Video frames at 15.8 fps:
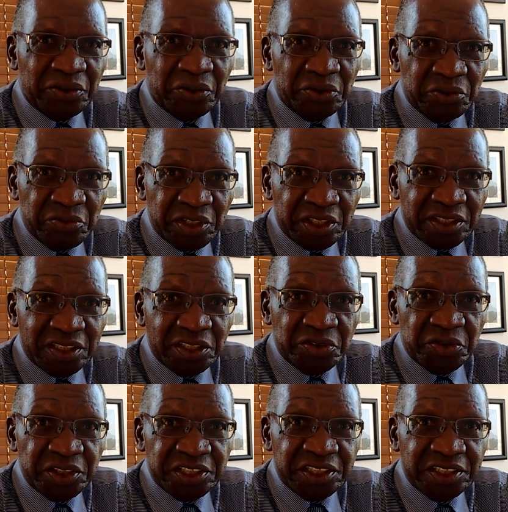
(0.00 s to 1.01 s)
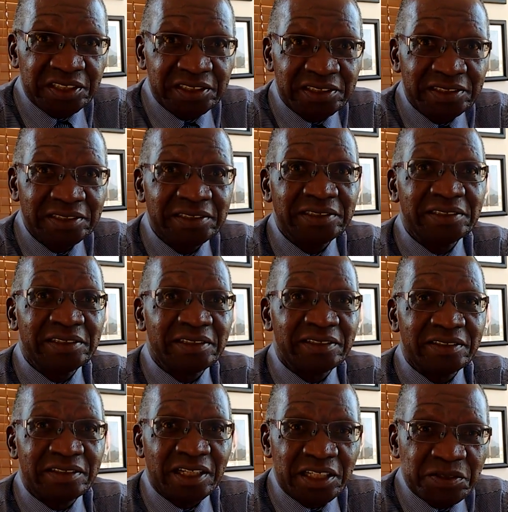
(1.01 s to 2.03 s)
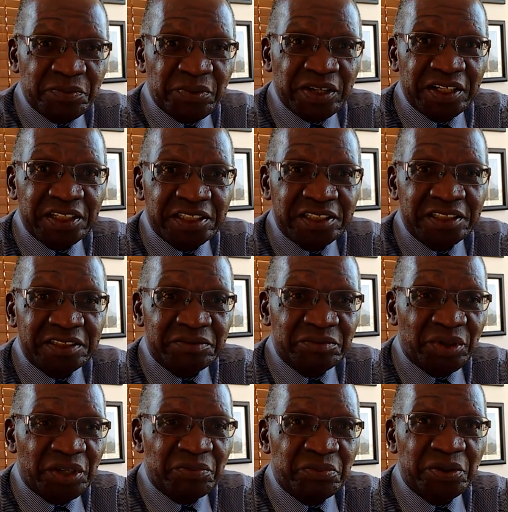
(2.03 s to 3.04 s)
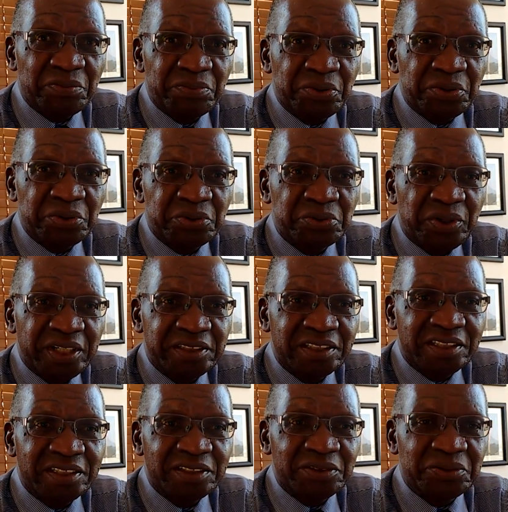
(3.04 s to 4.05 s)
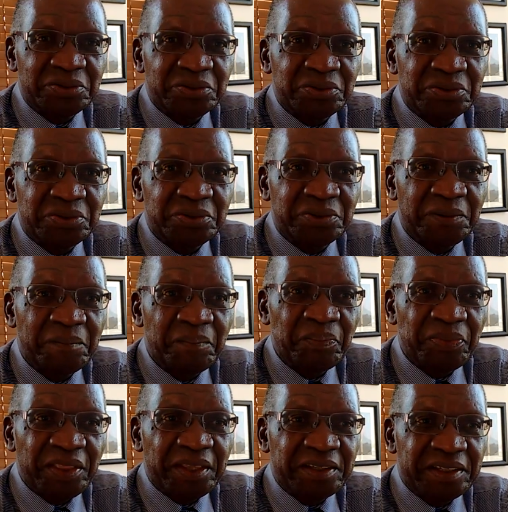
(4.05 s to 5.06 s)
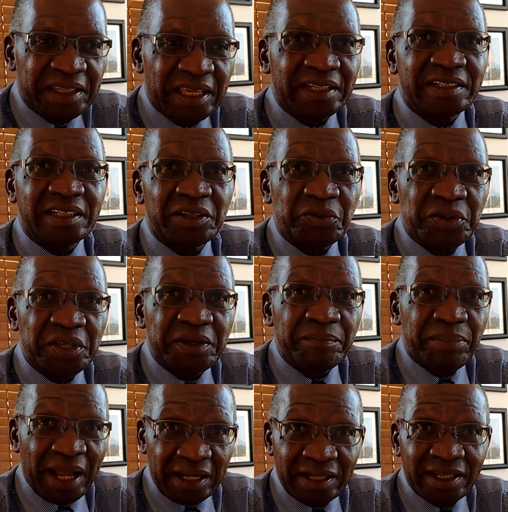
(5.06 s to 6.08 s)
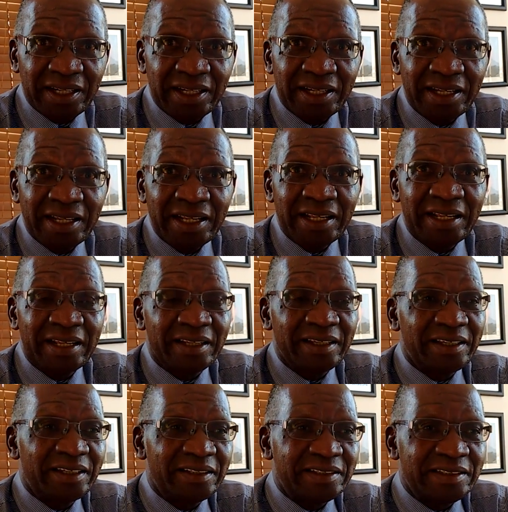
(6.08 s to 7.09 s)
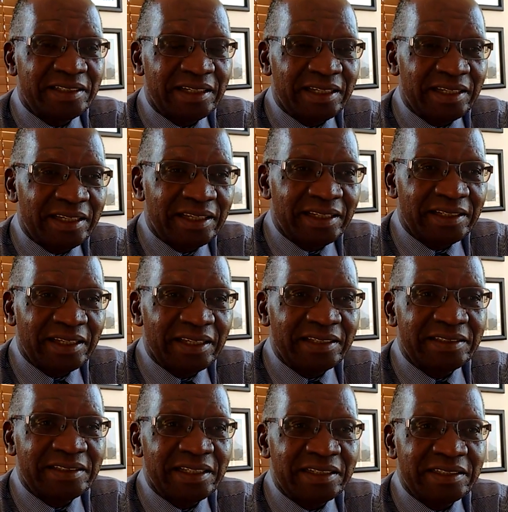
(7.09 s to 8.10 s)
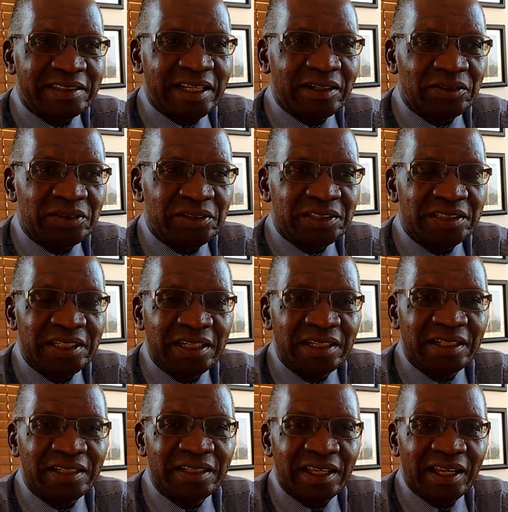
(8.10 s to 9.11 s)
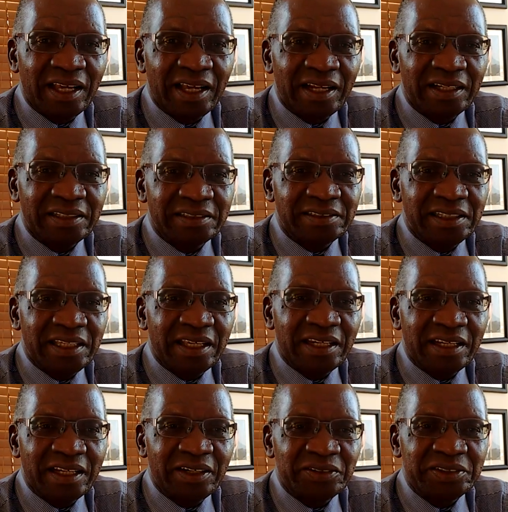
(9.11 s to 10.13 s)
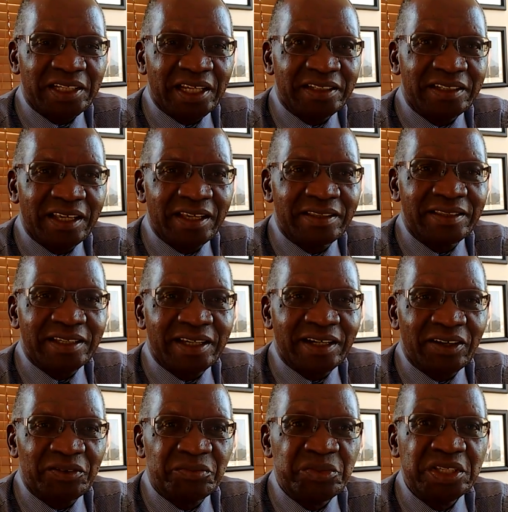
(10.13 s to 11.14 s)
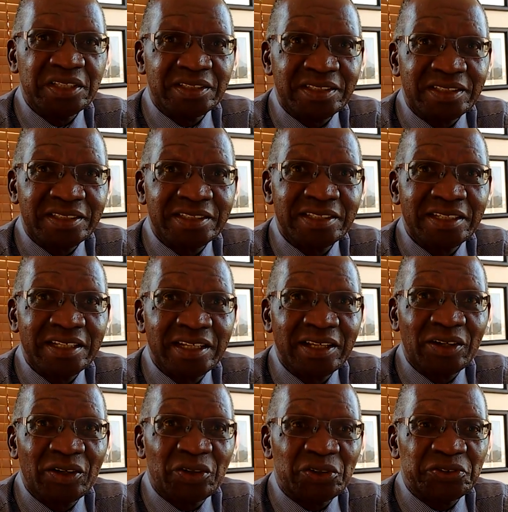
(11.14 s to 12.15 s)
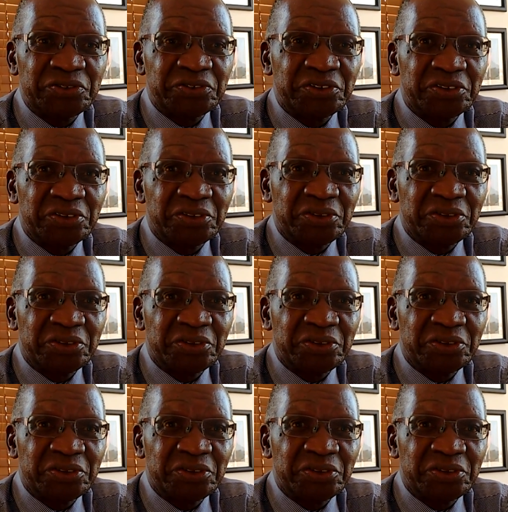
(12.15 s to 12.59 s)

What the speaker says: economic situation, desperation by people wanting to get a quick buck, and as a result they are carrying out an ethical means of